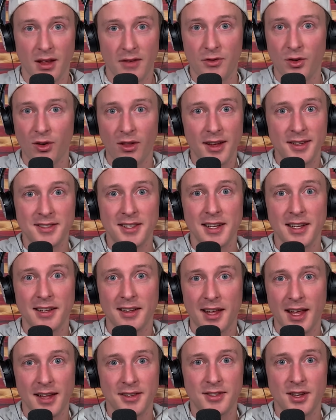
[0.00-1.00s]
If you're
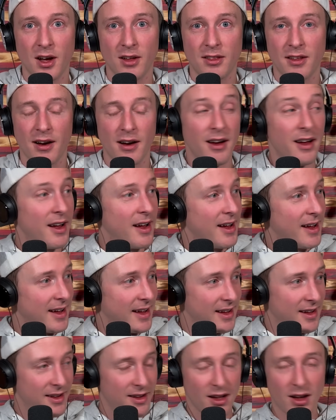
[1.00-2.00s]
listening, kids out there,
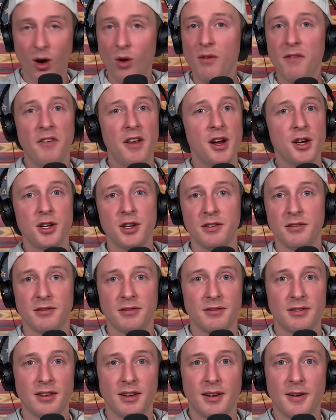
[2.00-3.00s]
go fishing.
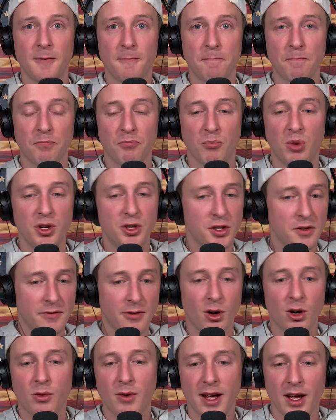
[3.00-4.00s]
Put your
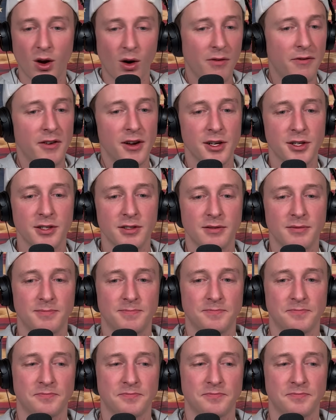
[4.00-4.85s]
phone away. Go fishing.